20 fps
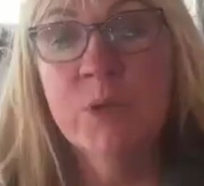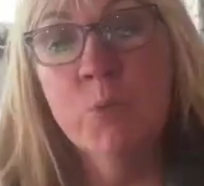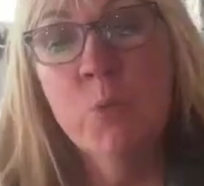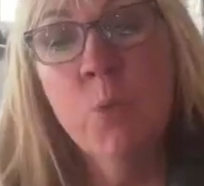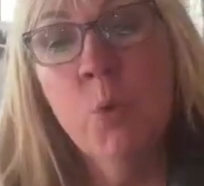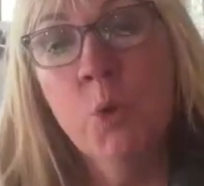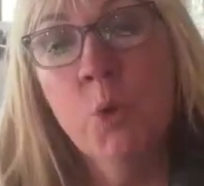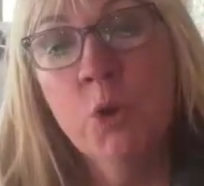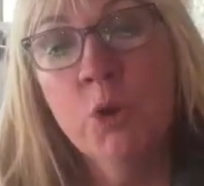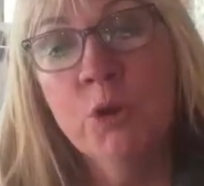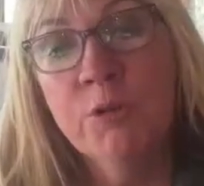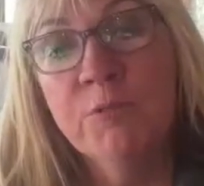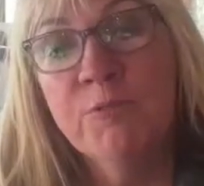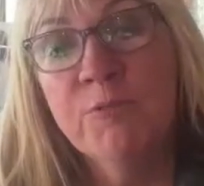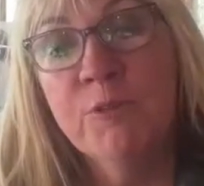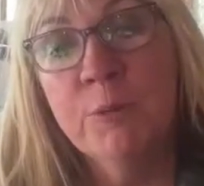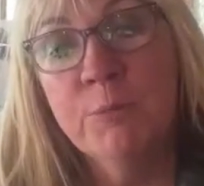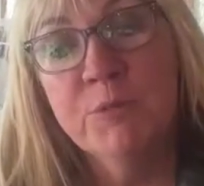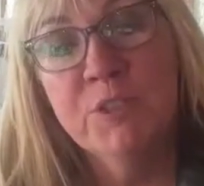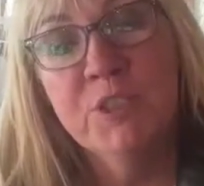reward
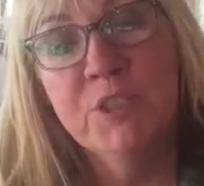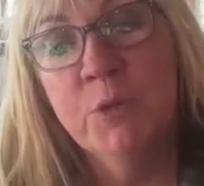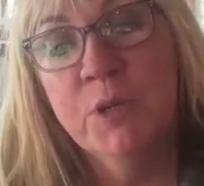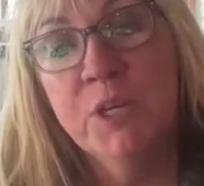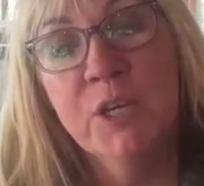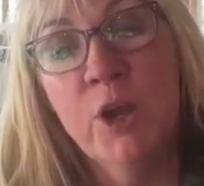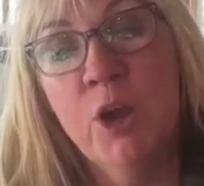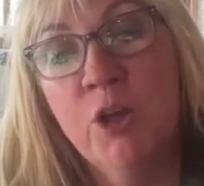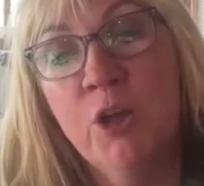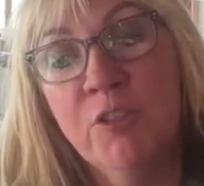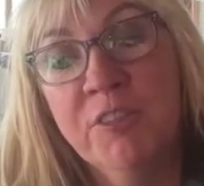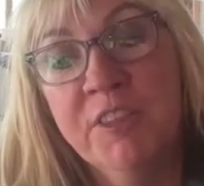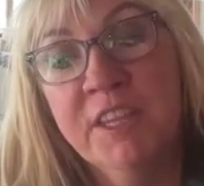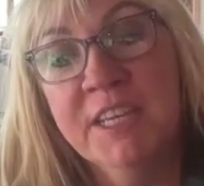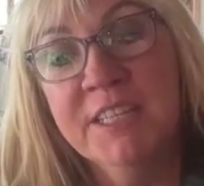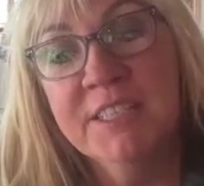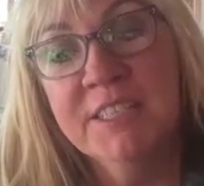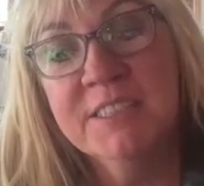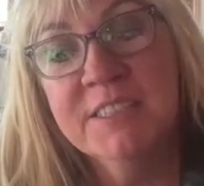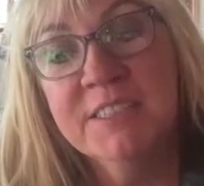from doing all
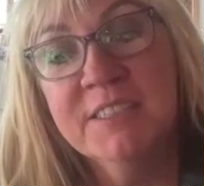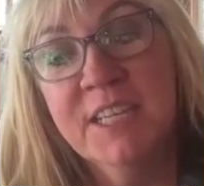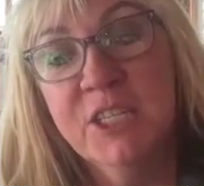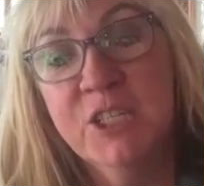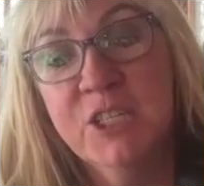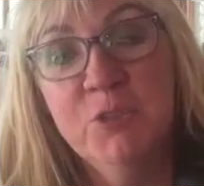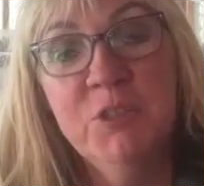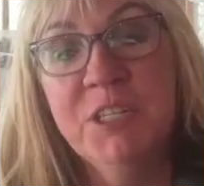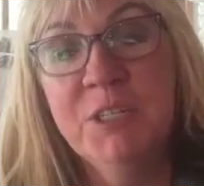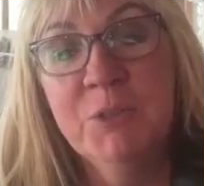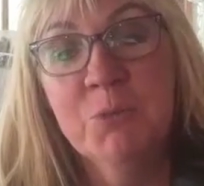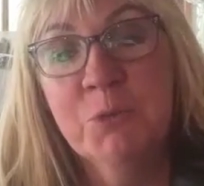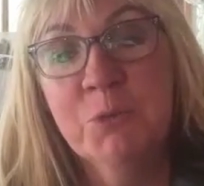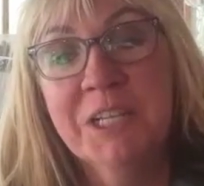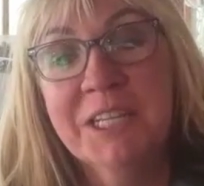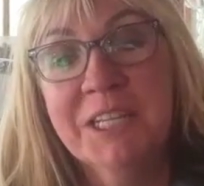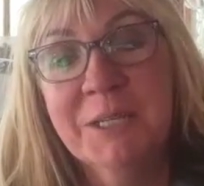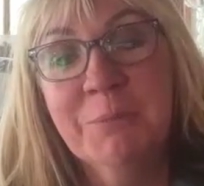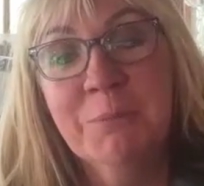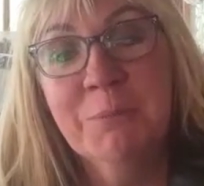this that you didn't
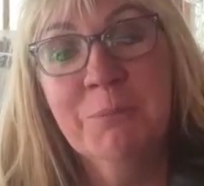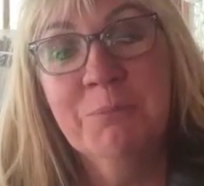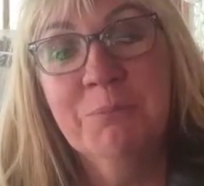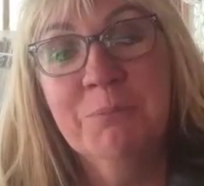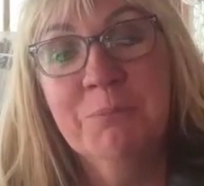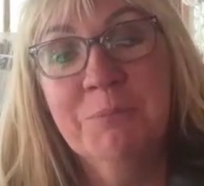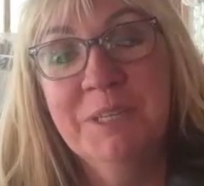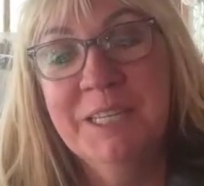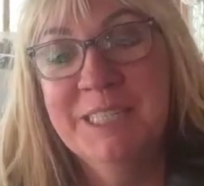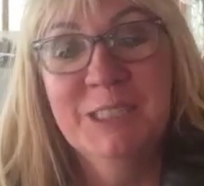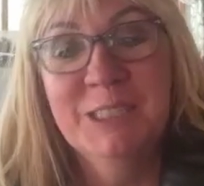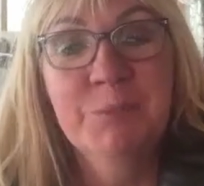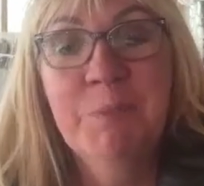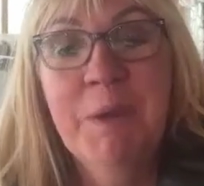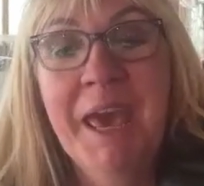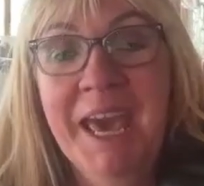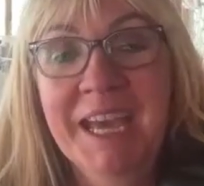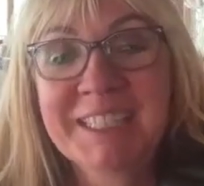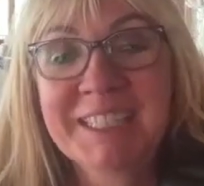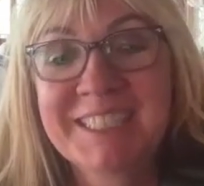really
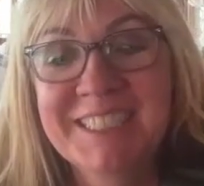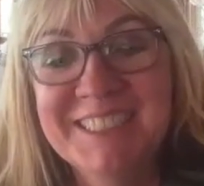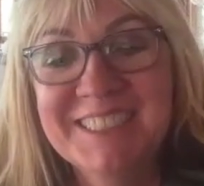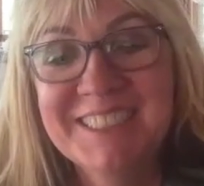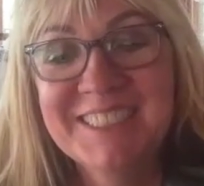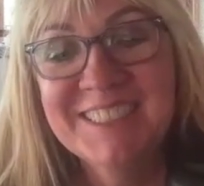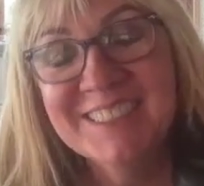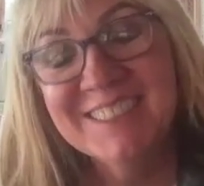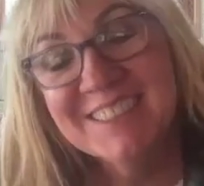expect?